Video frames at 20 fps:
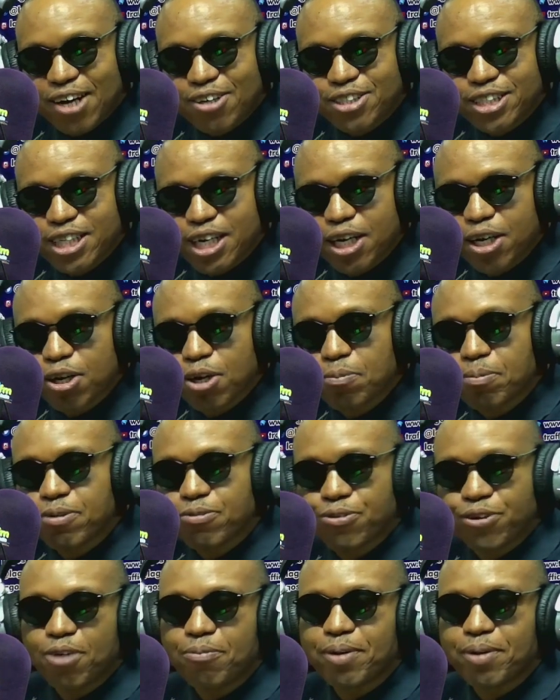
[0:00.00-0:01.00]
Is it a global
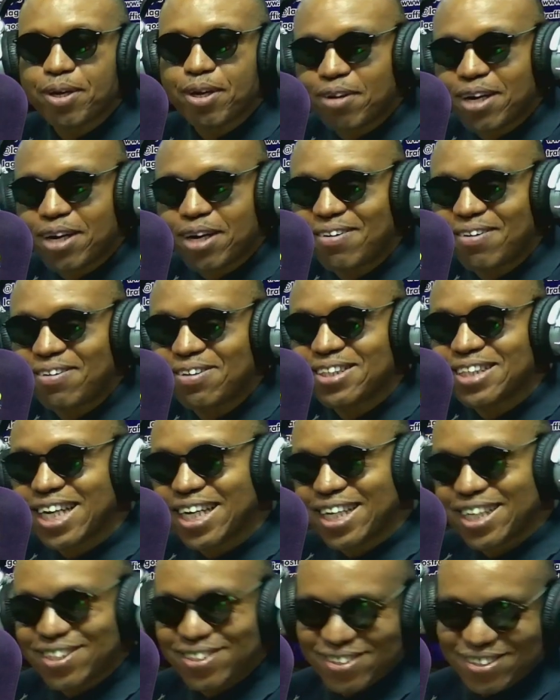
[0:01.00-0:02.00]
phenomenon, uh,
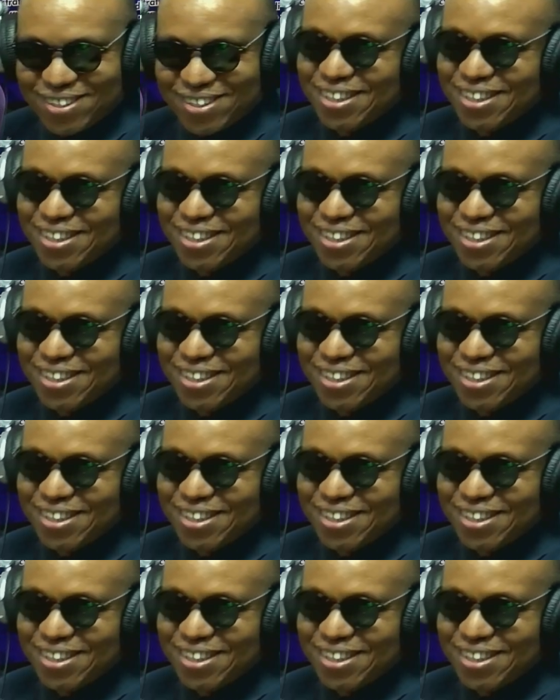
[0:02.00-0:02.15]
Dennis?